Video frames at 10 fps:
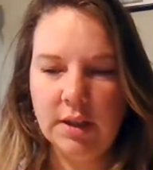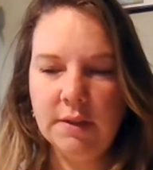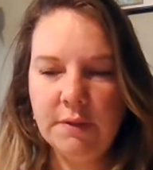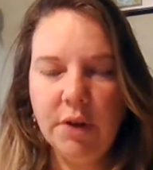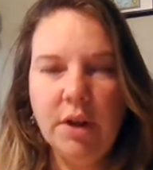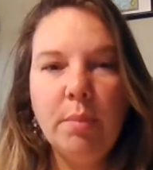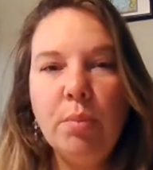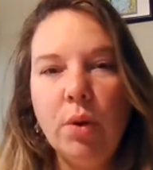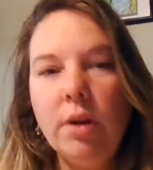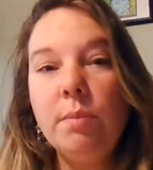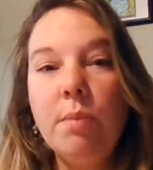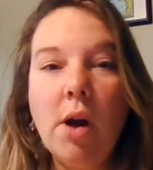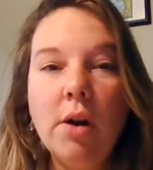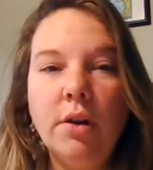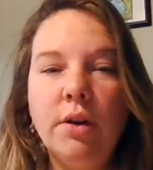is a very important
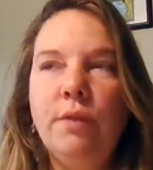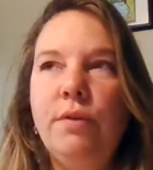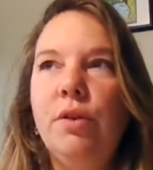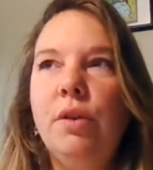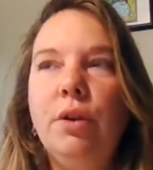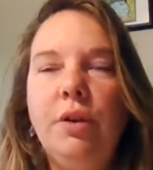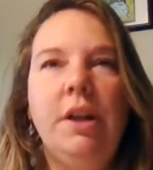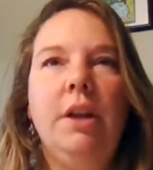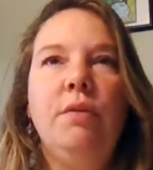part of your learning,